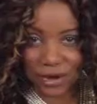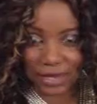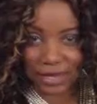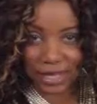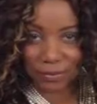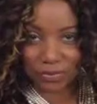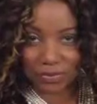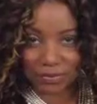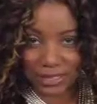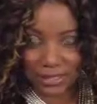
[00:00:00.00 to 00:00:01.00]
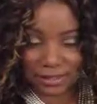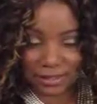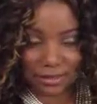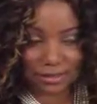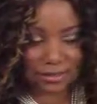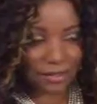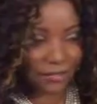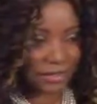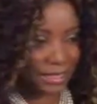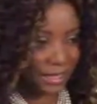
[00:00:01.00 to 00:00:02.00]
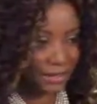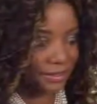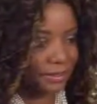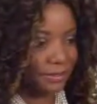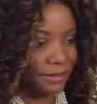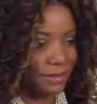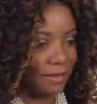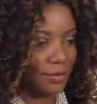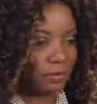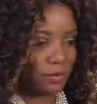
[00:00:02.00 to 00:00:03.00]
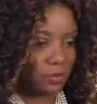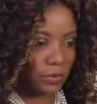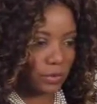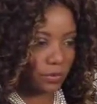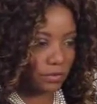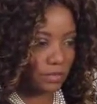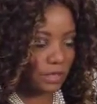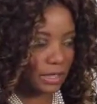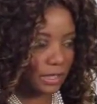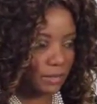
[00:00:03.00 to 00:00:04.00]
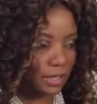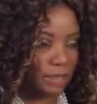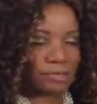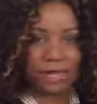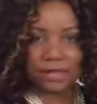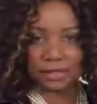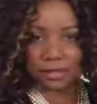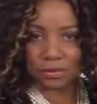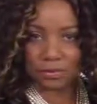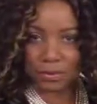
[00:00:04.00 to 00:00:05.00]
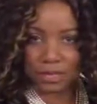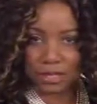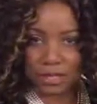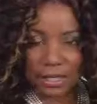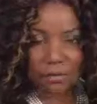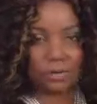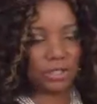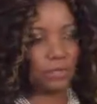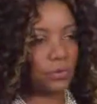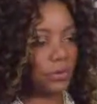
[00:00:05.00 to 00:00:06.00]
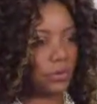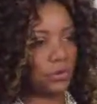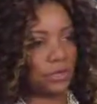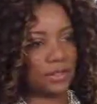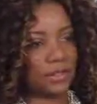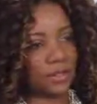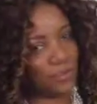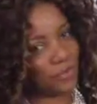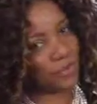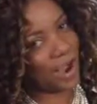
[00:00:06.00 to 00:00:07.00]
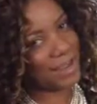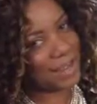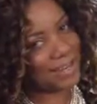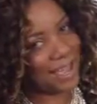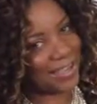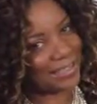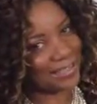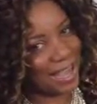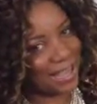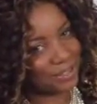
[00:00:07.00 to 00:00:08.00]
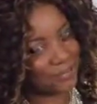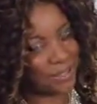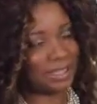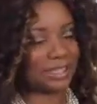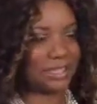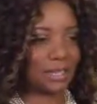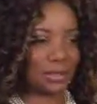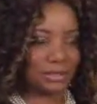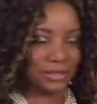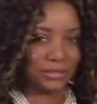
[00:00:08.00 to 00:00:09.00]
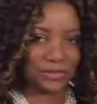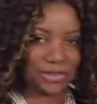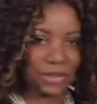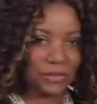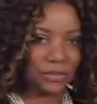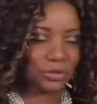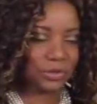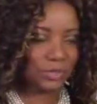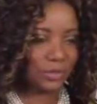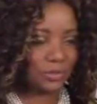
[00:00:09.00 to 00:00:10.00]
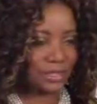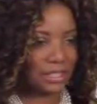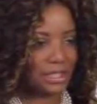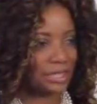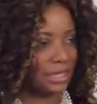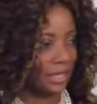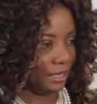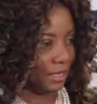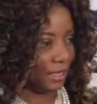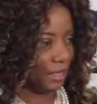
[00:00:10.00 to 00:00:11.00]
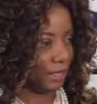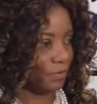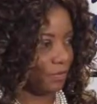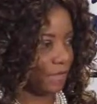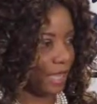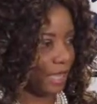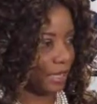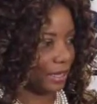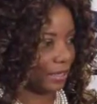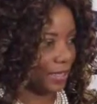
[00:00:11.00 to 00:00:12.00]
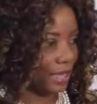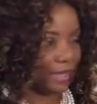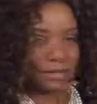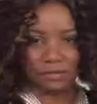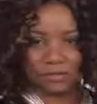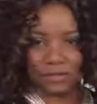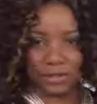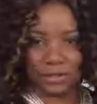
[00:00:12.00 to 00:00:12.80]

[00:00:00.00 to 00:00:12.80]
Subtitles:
Friday, April 15th, save the date, that we will come back in the community and we will do another Friday Night Live. We did it a couple of years ago in 2013, and we got a lot of,